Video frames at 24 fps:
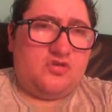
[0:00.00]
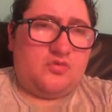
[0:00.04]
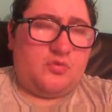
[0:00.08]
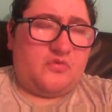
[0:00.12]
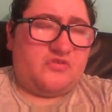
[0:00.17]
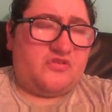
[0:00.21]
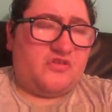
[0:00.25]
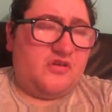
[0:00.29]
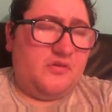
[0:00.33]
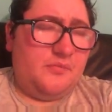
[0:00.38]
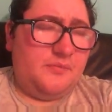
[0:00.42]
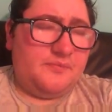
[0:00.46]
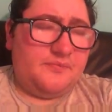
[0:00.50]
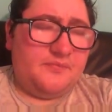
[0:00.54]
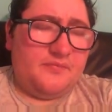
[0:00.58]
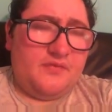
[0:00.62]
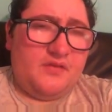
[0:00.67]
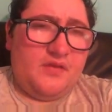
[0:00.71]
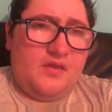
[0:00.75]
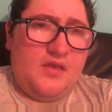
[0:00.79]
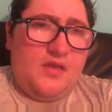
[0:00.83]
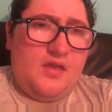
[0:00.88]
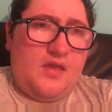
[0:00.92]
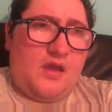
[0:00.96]
Twitter.
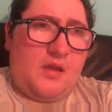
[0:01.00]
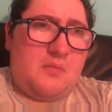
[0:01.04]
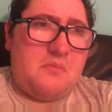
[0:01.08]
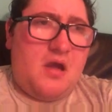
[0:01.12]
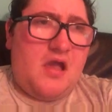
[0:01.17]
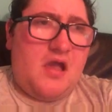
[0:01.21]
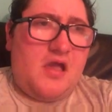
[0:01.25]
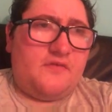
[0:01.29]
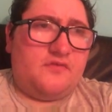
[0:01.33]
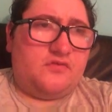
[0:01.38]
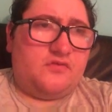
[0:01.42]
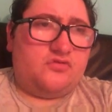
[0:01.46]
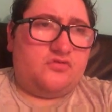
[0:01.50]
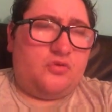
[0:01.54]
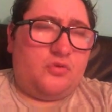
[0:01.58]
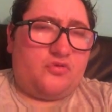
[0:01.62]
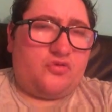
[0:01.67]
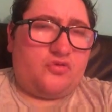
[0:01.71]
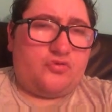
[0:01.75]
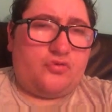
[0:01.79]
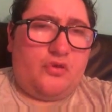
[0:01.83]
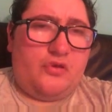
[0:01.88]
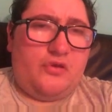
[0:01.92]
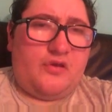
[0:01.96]
I might even do
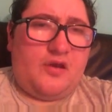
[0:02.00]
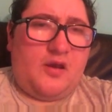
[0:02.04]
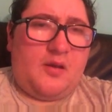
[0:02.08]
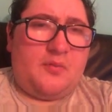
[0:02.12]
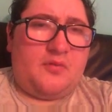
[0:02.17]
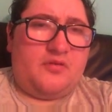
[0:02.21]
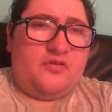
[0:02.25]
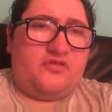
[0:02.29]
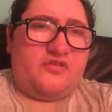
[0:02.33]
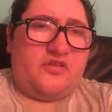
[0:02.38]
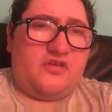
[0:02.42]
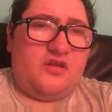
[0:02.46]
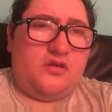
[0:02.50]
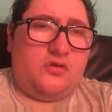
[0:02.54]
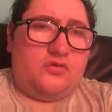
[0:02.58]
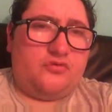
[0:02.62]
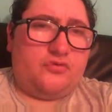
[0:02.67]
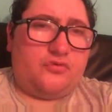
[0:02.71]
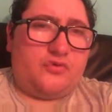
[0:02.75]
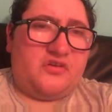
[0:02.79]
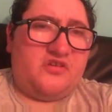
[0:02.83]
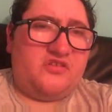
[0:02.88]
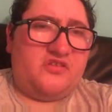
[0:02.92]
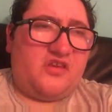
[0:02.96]
a screen cap and send it
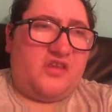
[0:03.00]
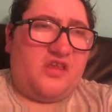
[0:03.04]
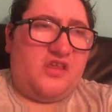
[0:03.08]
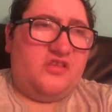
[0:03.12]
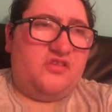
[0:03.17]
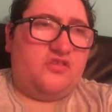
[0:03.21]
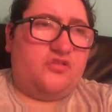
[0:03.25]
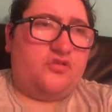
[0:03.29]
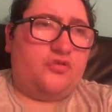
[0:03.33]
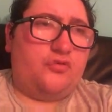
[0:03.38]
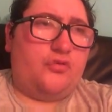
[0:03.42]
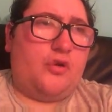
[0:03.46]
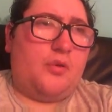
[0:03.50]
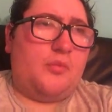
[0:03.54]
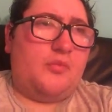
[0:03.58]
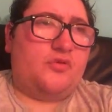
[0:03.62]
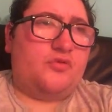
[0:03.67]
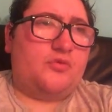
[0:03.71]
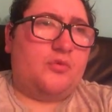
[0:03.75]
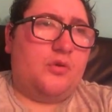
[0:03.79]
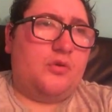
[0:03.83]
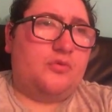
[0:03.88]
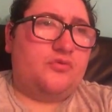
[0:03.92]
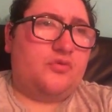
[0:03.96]
on Instagram
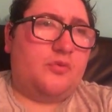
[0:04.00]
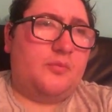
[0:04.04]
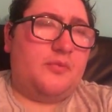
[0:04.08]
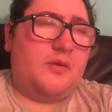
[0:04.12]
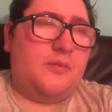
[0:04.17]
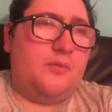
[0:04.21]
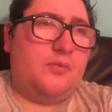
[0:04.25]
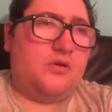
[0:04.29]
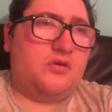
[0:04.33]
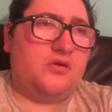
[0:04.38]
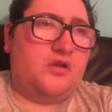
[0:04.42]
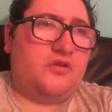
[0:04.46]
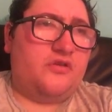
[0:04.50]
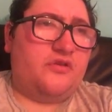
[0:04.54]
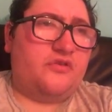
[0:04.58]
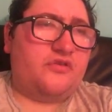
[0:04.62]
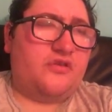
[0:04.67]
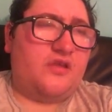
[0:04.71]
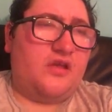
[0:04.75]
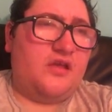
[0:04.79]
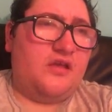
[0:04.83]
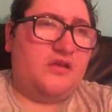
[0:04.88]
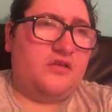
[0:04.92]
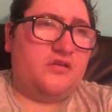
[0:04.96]
as well, so people can
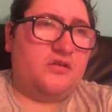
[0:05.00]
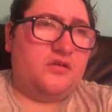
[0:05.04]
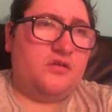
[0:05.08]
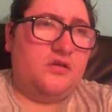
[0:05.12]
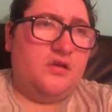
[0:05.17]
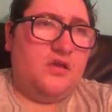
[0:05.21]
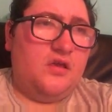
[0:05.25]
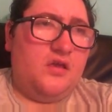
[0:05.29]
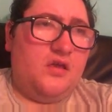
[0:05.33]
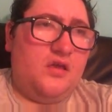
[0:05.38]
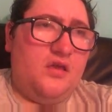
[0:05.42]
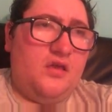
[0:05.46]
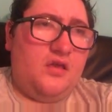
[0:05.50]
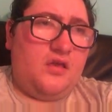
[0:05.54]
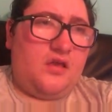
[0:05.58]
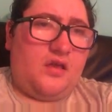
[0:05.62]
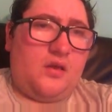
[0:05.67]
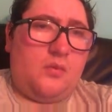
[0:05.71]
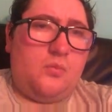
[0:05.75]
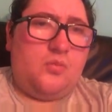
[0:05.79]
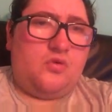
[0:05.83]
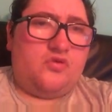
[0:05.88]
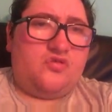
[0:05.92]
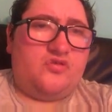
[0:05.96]
understand
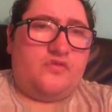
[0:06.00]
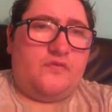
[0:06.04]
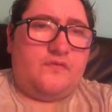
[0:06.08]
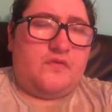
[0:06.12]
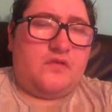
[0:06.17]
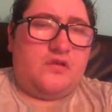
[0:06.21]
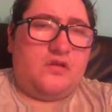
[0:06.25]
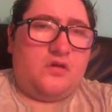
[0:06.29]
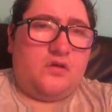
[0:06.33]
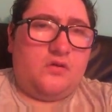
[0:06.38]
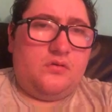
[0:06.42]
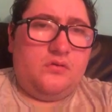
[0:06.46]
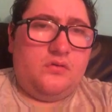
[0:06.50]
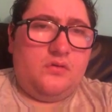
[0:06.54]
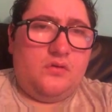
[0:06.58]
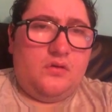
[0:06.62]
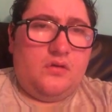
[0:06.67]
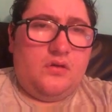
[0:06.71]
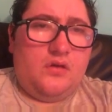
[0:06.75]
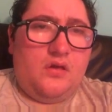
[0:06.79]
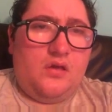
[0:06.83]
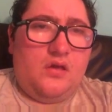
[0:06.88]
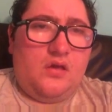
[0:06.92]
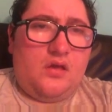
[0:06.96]
and watch the video.
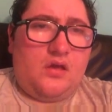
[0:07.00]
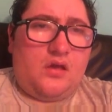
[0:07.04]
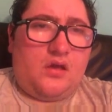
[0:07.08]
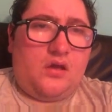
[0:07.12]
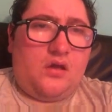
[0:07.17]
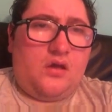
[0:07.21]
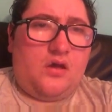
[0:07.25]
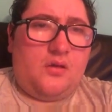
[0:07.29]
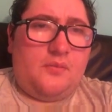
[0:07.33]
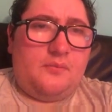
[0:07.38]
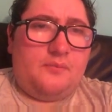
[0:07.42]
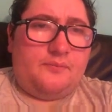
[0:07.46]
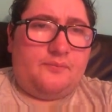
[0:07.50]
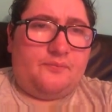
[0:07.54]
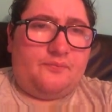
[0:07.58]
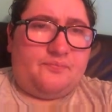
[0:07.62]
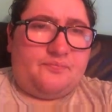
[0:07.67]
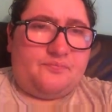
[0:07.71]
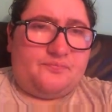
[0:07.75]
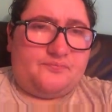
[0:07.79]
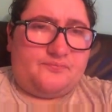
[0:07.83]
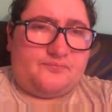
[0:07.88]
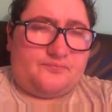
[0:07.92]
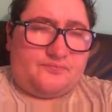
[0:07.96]
Um,
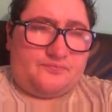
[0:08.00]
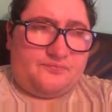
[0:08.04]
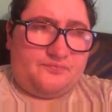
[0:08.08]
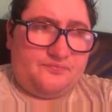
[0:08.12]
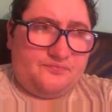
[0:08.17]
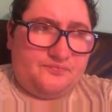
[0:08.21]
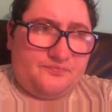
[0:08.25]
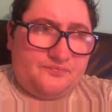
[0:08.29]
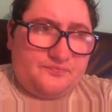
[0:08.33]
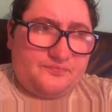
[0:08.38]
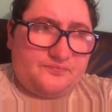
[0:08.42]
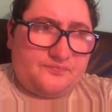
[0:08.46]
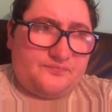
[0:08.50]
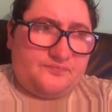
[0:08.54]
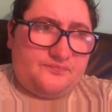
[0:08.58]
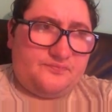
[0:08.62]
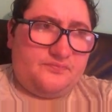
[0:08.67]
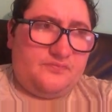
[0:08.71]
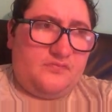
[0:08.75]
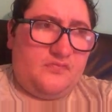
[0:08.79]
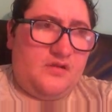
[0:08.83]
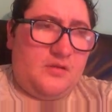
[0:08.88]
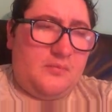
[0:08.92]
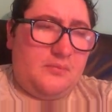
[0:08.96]

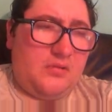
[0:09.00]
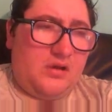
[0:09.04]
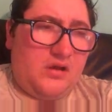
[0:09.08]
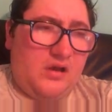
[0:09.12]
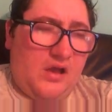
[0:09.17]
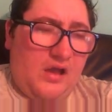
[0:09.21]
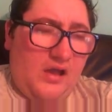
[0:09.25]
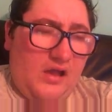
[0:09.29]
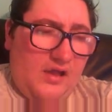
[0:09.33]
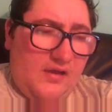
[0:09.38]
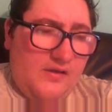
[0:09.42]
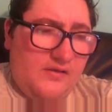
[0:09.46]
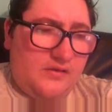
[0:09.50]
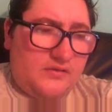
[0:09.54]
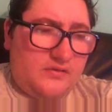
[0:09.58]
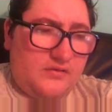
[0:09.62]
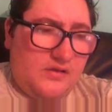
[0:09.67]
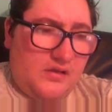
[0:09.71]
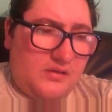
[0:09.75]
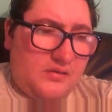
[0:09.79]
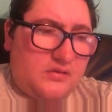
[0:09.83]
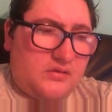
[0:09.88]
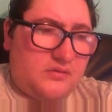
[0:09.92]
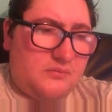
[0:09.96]
but I have
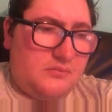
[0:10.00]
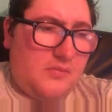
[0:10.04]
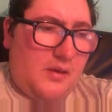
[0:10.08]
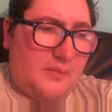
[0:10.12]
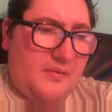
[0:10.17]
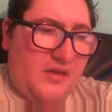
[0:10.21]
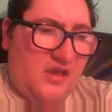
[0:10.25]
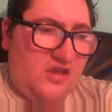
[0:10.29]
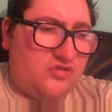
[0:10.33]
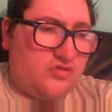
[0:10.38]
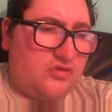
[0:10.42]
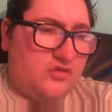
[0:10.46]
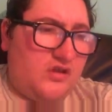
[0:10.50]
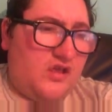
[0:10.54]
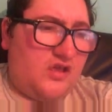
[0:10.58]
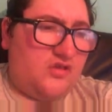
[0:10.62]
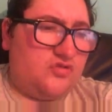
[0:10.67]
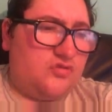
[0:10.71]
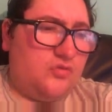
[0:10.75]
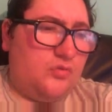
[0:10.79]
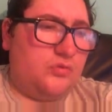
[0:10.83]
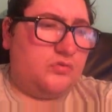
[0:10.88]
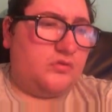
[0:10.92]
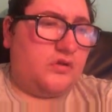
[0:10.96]
like my page on there
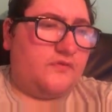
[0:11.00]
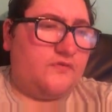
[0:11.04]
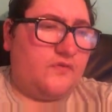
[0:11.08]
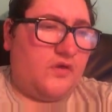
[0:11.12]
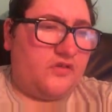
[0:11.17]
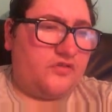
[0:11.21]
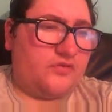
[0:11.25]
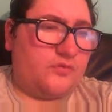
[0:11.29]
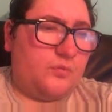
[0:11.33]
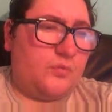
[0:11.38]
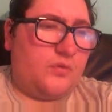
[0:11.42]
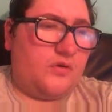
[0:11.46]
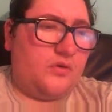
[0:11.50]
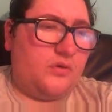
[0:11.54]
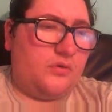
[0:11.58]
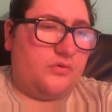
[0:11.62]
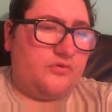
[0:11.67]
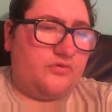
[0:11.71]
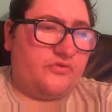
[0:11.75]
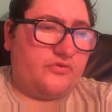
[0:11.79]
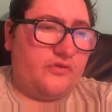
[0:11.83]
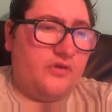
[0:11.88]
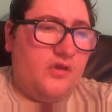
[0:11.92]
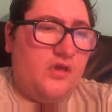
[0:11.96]
is called Advice on
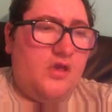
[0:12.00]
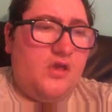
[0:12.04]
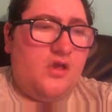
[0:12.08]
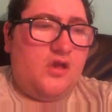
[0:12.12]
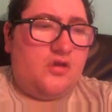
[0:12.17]
Wheels.